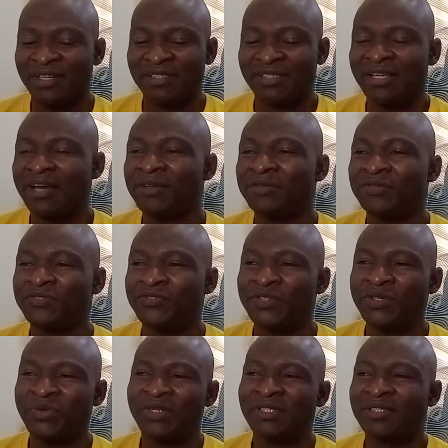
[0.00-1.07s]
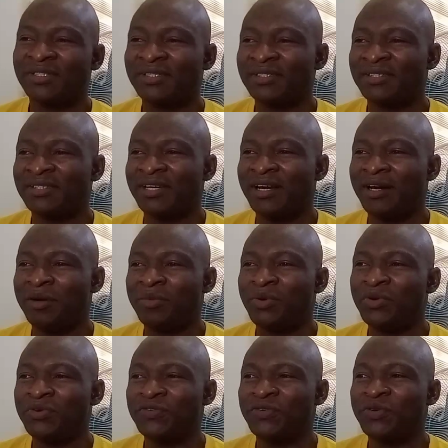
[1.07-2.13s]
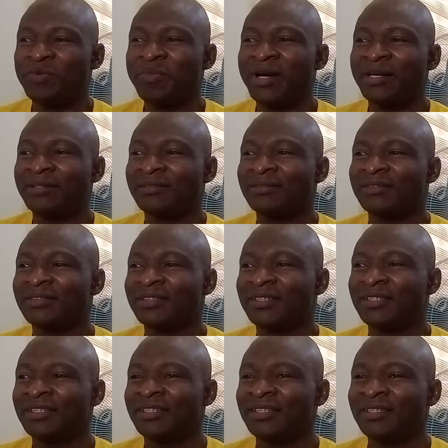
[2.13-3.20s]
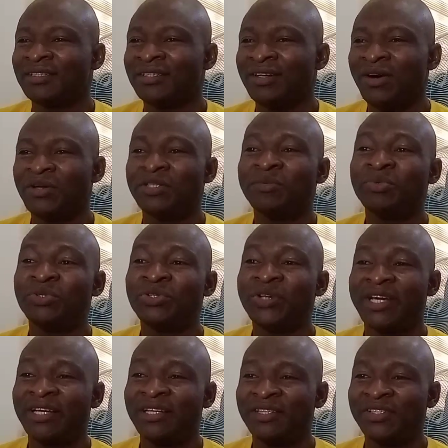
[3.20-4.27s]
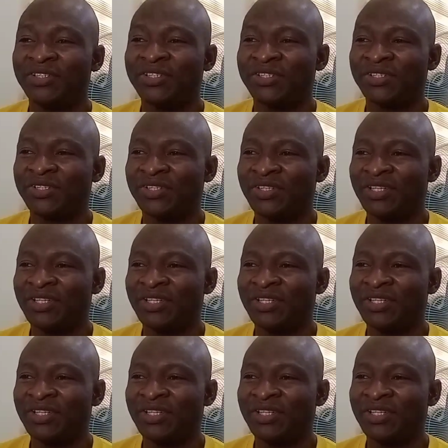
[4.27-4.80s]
sound frequencies that are above human audible range.